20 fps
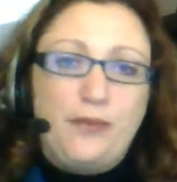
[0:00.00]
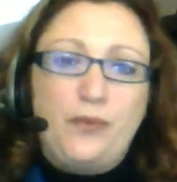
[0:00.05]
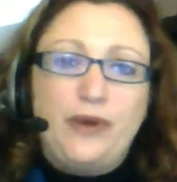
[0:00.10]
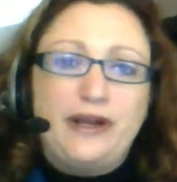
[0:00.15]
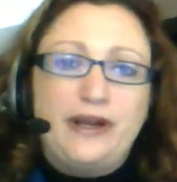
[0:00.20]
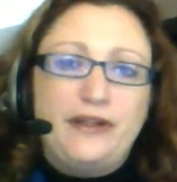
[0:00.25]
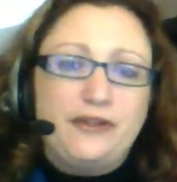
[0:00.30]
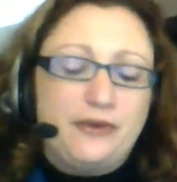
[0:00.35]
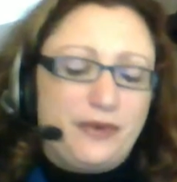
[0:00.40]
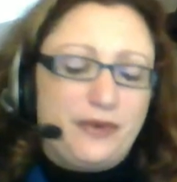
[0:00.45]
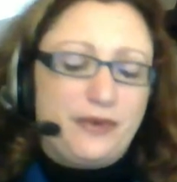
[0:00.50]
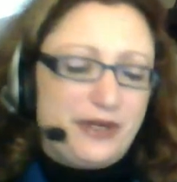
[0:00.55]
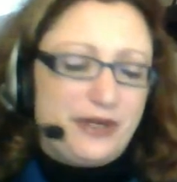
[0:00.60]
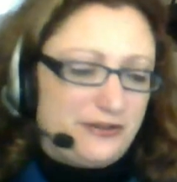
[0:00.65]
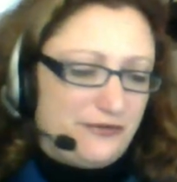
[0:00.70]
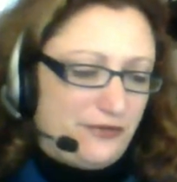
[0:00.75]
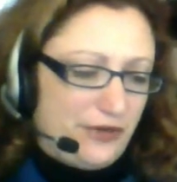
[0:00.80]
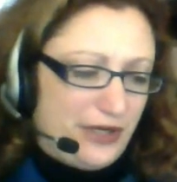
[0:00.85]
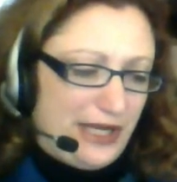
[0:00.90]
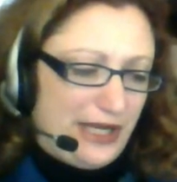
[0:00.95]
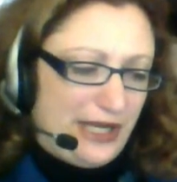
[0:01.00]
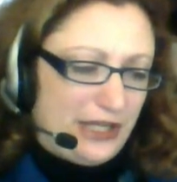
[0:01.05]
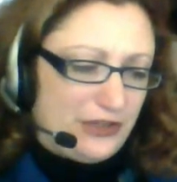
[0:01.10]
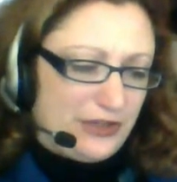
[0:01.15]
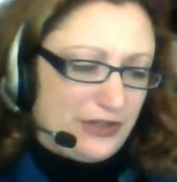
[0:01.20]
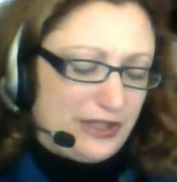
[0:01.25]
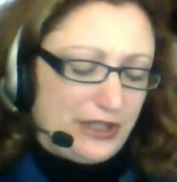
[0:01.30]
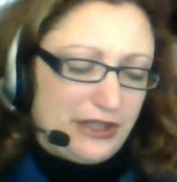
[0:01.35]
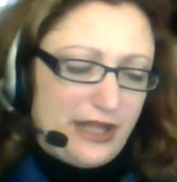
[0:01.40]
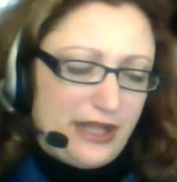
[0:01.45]
One other question for you,
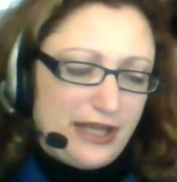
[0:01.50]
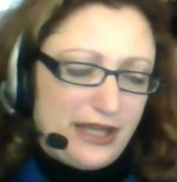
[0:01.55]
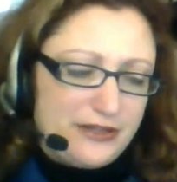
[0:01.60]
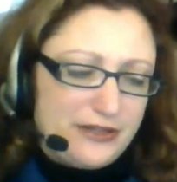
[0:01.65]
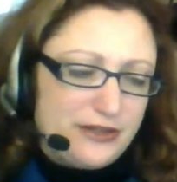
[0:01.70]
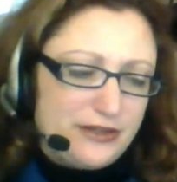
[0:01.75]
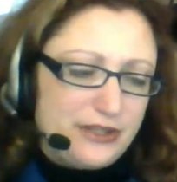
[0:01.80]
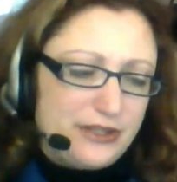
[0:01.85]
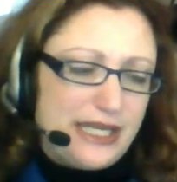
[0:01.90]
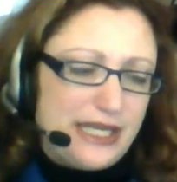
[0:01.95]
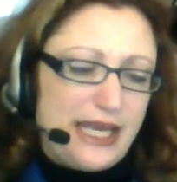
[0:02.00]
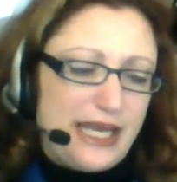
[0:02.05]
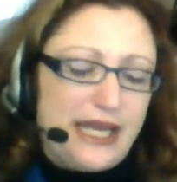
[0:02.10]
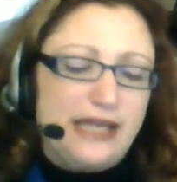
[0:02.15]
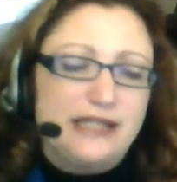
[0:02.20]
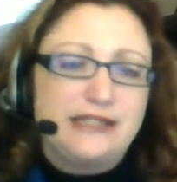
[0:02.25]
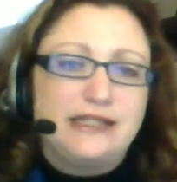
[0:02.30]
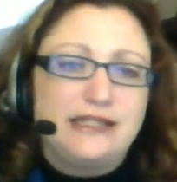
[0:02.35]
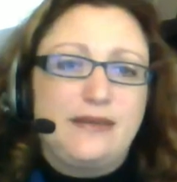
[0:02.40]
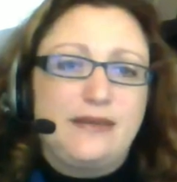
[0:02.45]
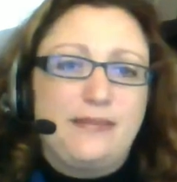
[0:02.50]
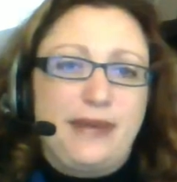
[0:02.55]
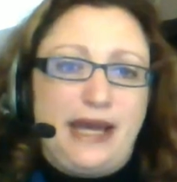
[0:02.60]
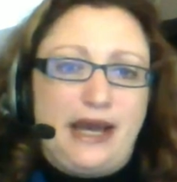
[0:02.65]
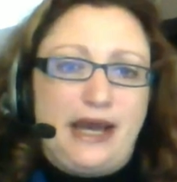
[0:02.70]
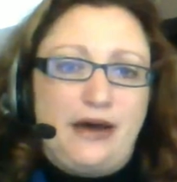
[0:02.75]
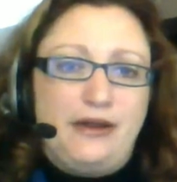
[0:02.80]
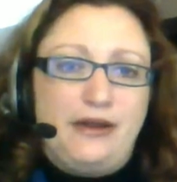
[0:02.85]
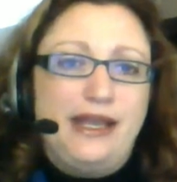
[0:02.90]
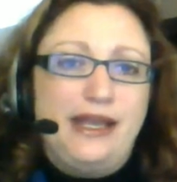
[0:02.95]
Adrian. A lot of students asked
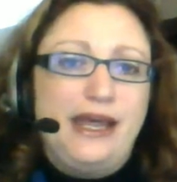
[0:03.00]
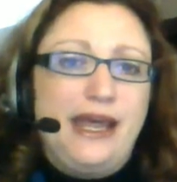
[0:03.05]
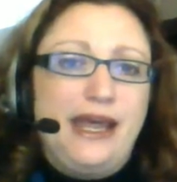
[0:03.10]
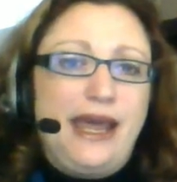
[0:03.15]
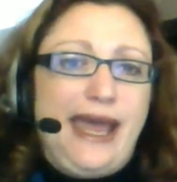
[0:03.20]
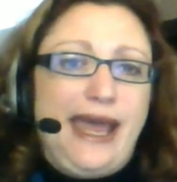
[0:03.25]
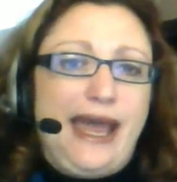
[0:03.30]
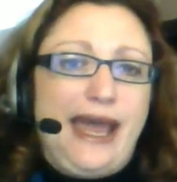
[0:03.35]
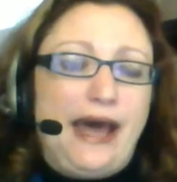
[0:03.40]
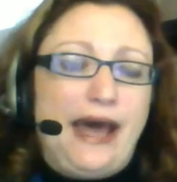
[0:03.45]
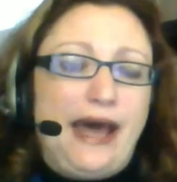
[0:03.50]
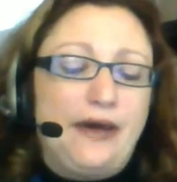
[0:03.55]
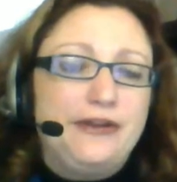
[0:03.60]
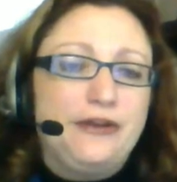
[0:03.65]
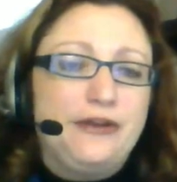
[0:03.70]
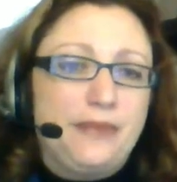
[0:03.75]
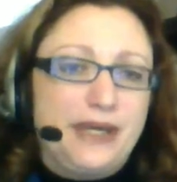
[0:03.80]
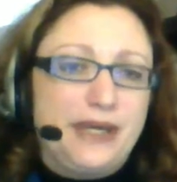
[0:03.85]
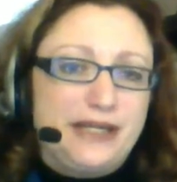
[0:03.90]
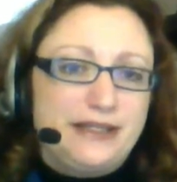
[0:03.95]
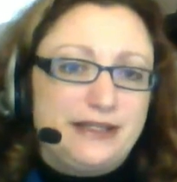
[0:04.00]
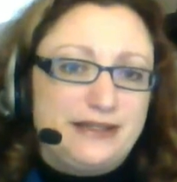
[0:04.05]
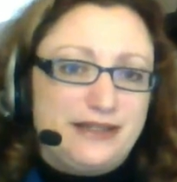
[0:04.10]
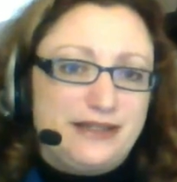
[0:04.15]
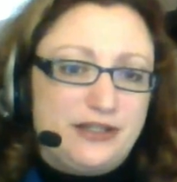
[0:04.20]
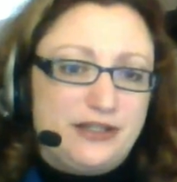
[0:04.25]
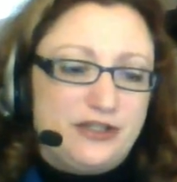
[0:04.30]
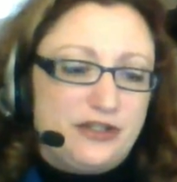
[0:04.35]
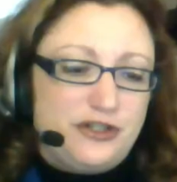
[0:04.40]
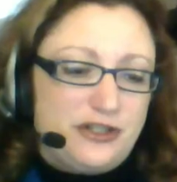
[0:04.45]
about how do you make
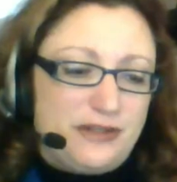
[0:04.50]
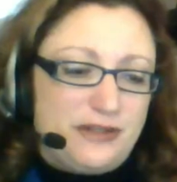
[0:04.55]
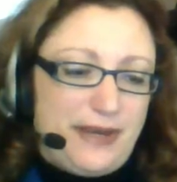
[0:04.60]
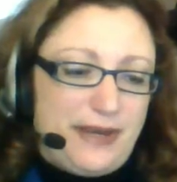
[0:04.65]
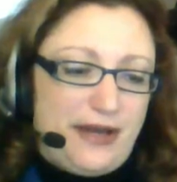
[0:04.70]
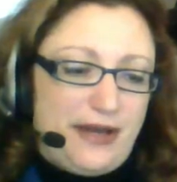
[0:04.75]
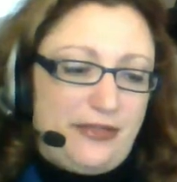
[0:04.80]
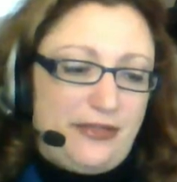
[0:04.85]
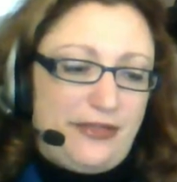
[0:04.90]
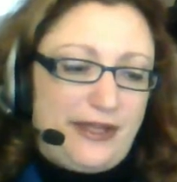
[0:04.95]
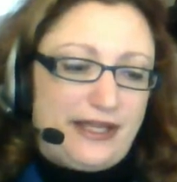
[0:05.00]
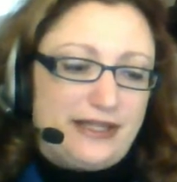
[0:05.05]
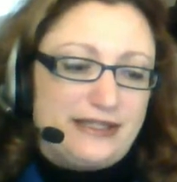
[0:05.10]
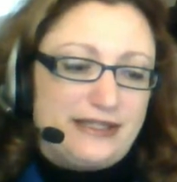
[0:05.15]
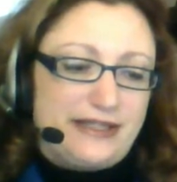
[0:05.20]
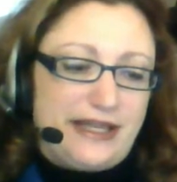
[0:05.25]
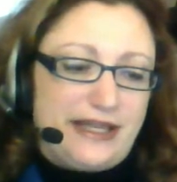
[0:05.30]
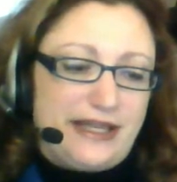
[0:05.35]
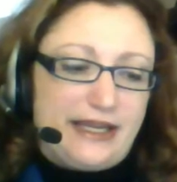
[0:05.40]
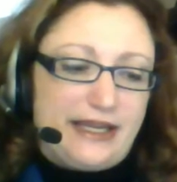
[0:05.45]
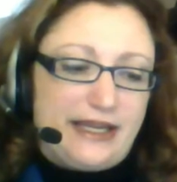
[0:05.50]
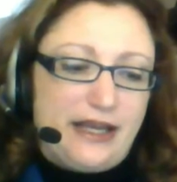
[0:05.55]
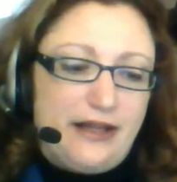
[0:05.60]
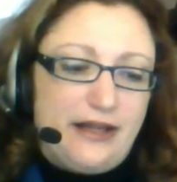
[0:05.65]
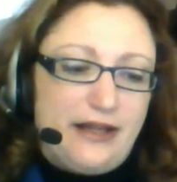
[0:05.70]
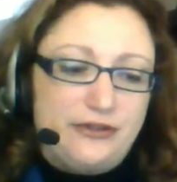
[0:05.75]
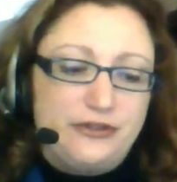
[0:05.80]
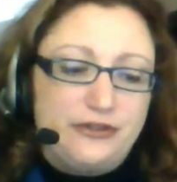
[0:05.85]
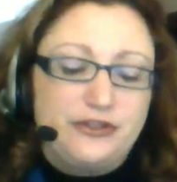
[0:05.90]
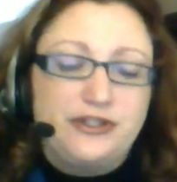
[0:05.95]
decisions about things like
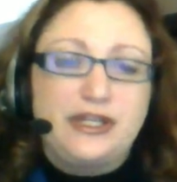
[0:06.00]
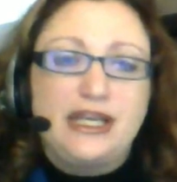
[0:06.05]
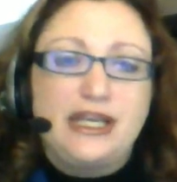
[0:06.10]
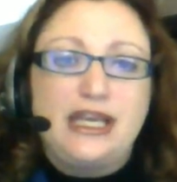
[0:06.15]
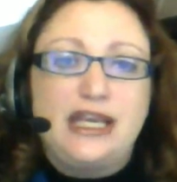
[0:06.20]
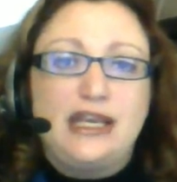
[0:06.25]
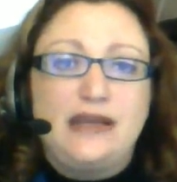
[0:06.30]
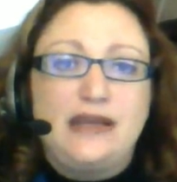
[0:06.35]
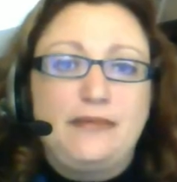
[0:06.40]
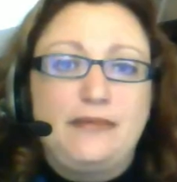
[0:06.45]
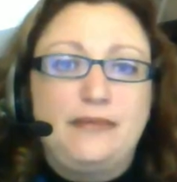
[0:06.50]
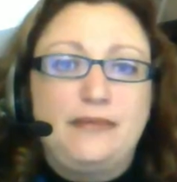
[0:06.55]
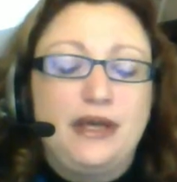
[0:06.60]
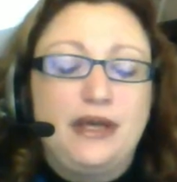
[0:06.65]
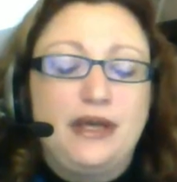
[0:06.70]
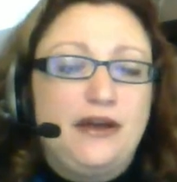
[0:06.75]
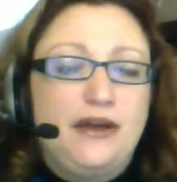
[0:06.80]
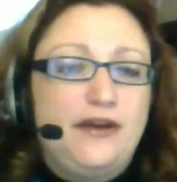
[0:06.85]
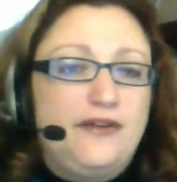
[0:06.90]
color scheme,